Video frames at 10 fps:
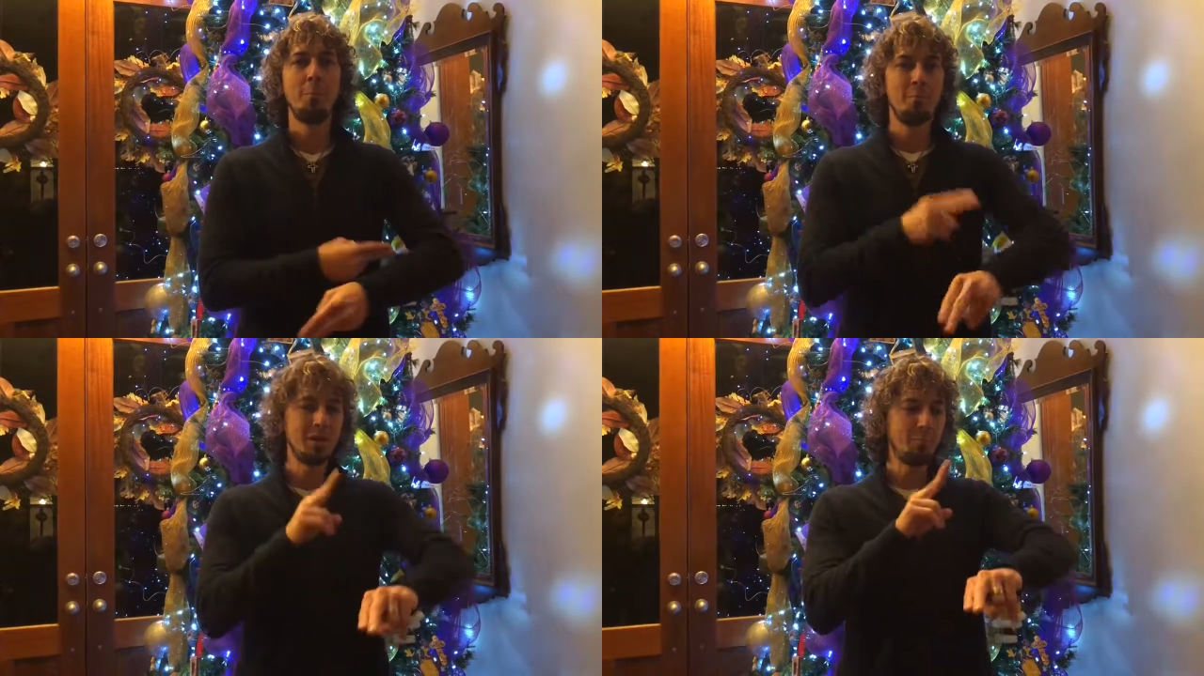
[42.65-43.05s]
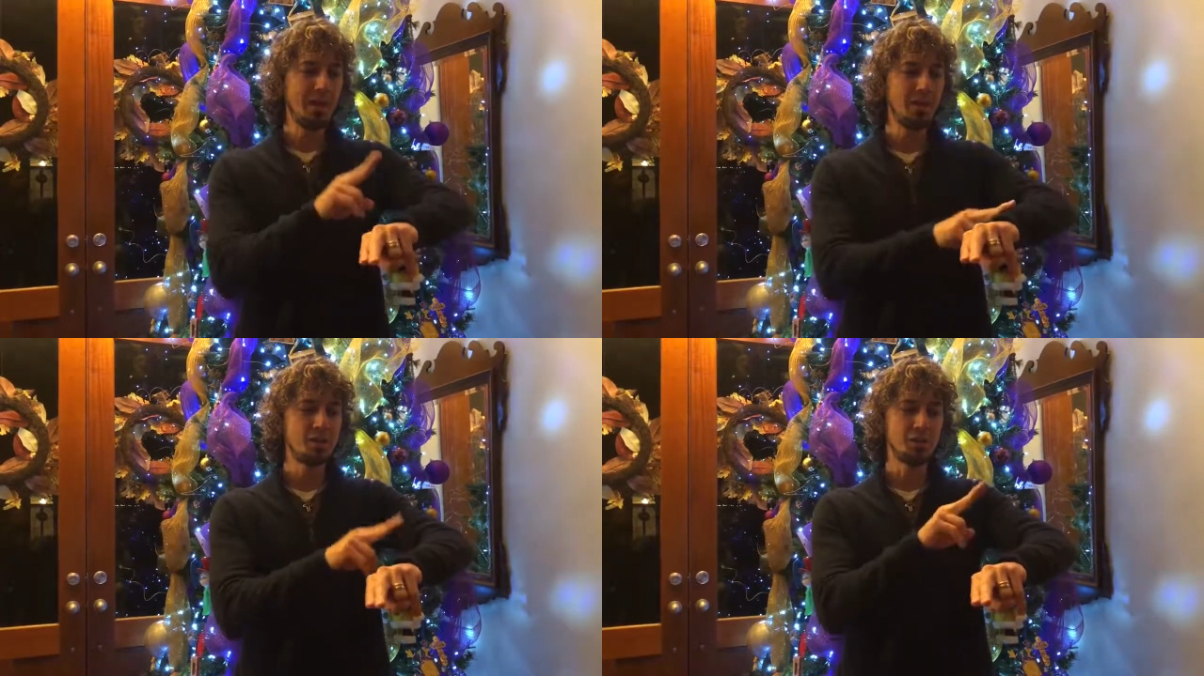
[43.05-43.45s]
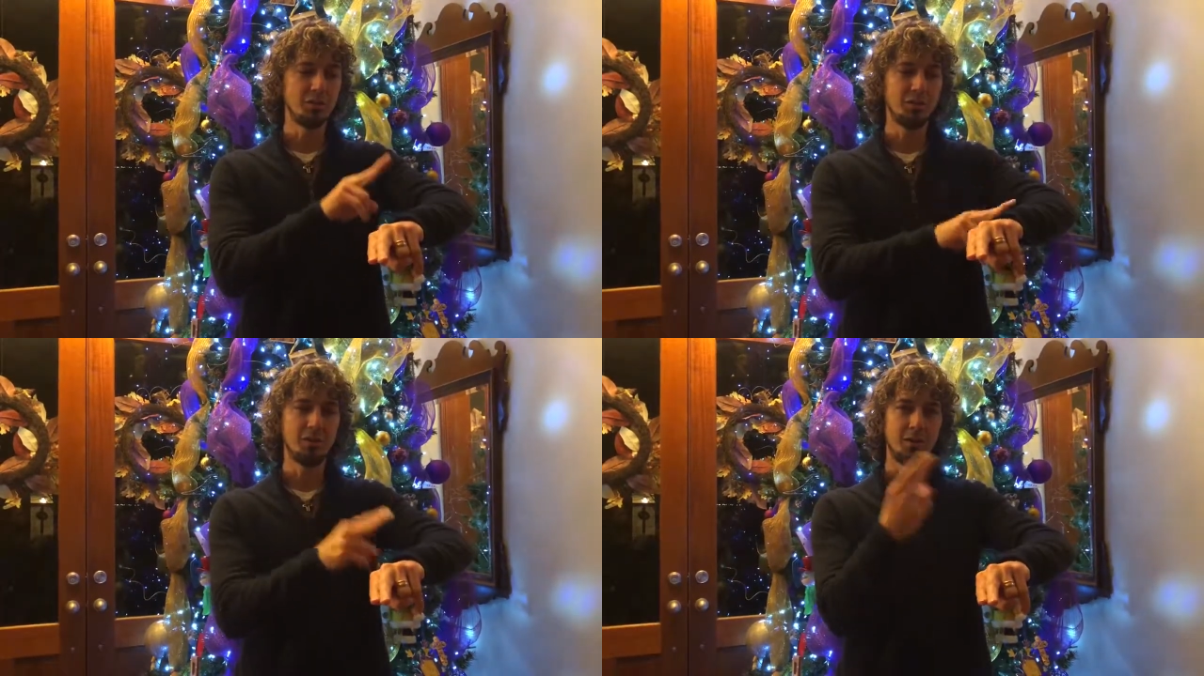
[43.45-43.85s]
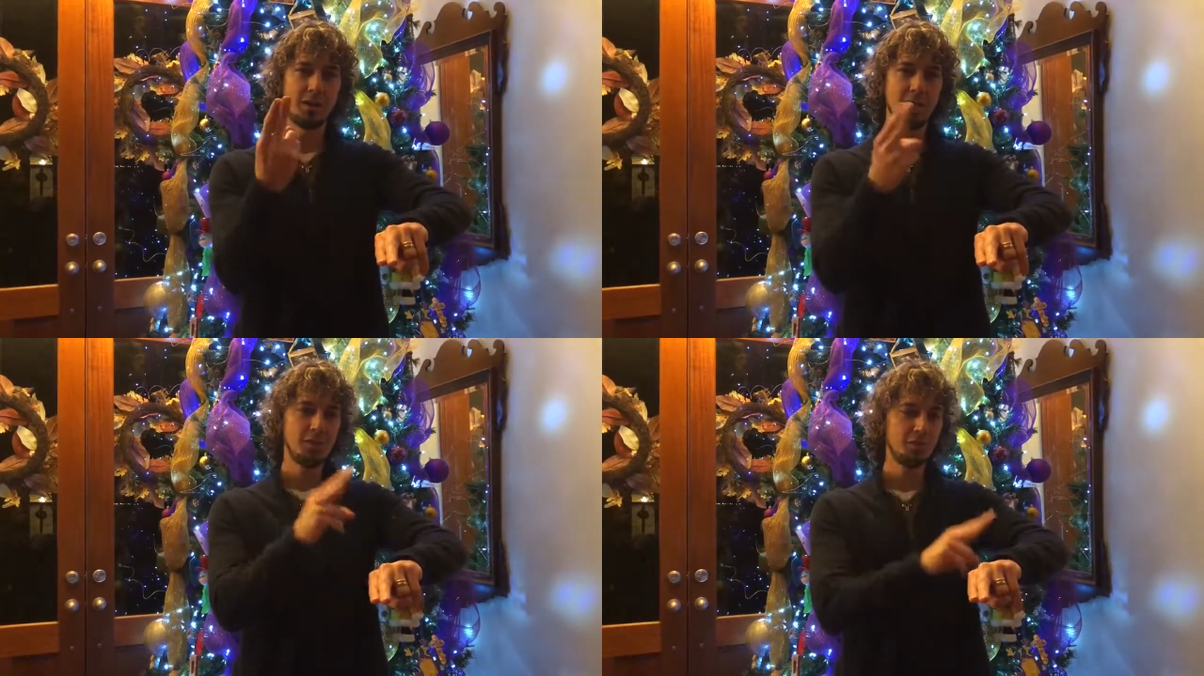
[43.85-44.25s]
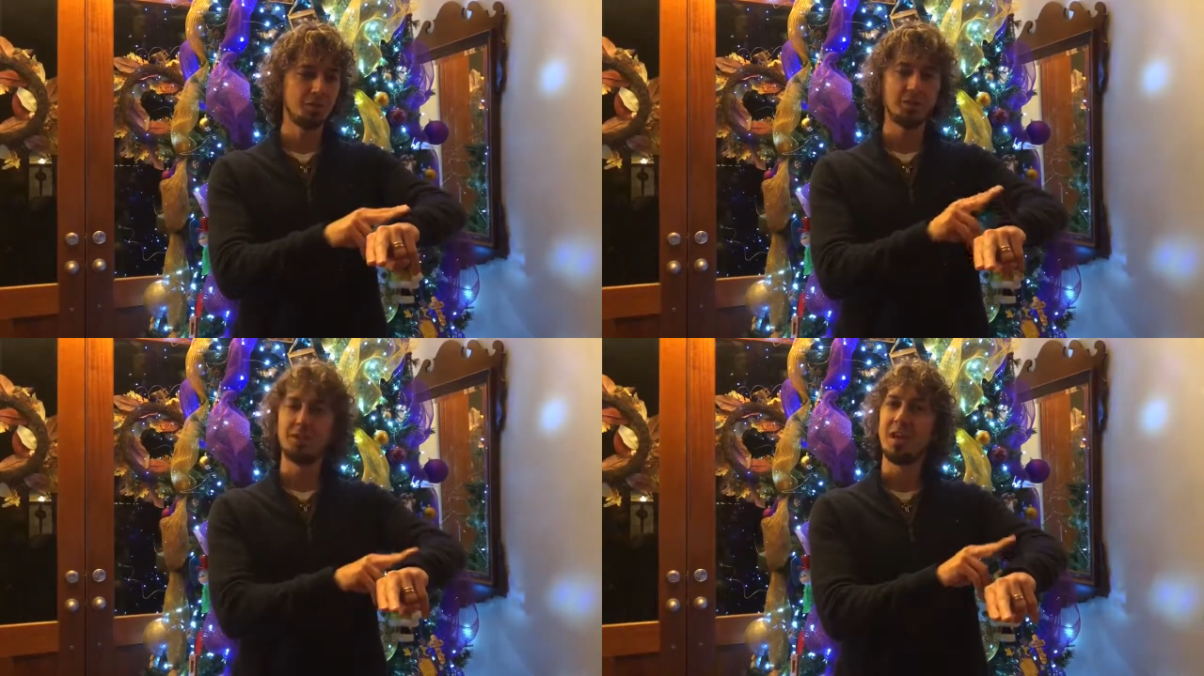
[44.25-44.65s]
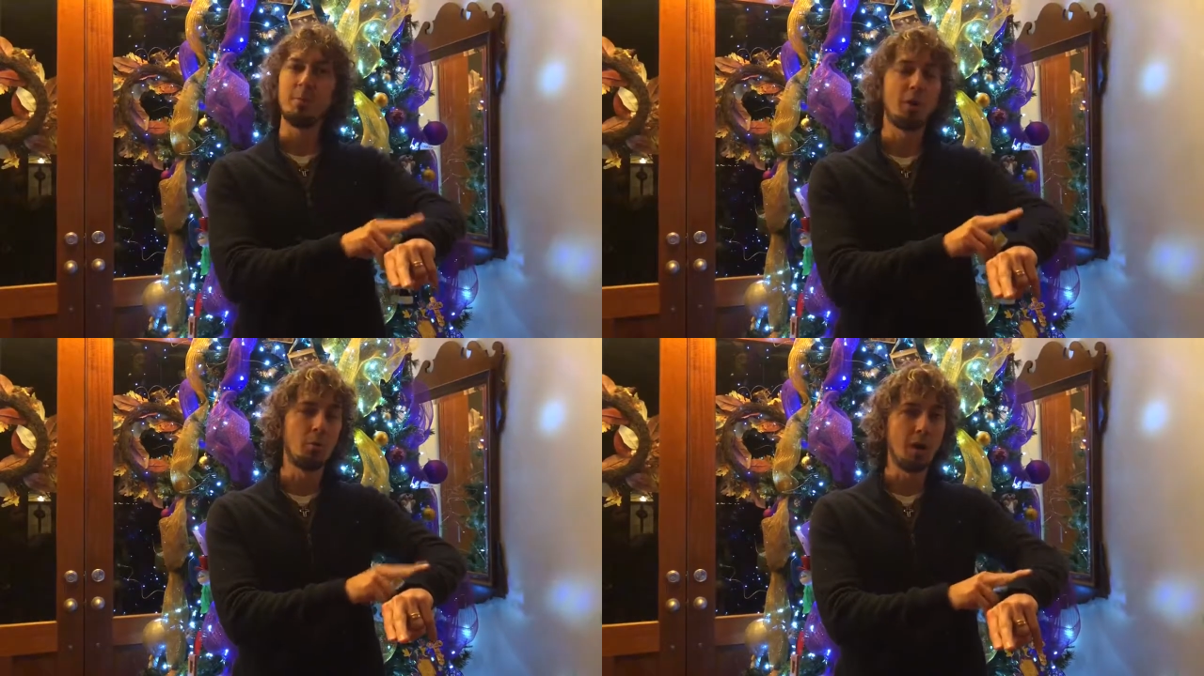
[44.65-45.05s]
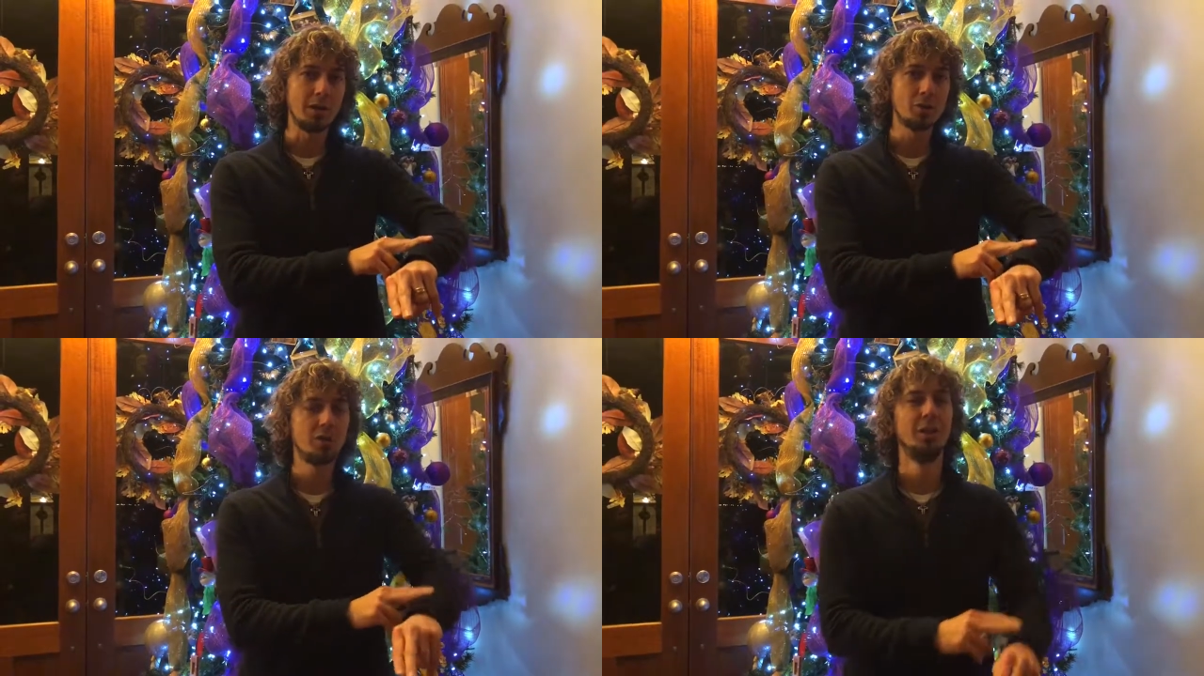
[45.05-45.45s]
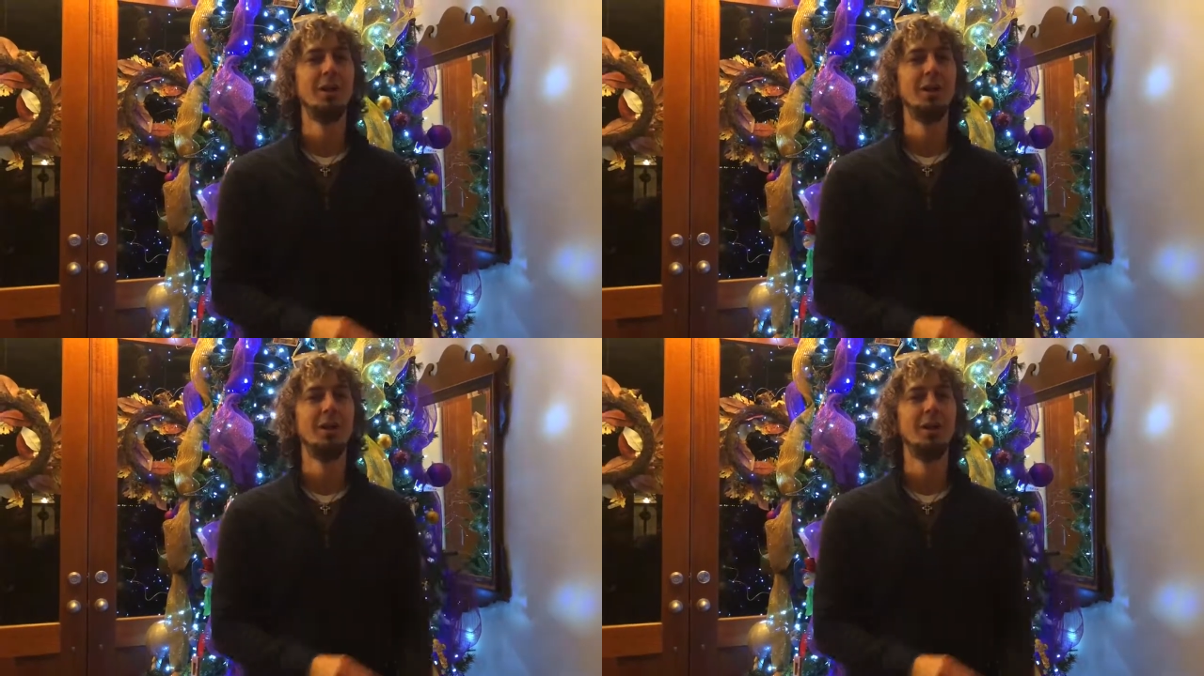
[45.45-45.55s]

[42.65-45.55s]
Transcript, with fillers: Be patient, and our H's are going to tap our watch.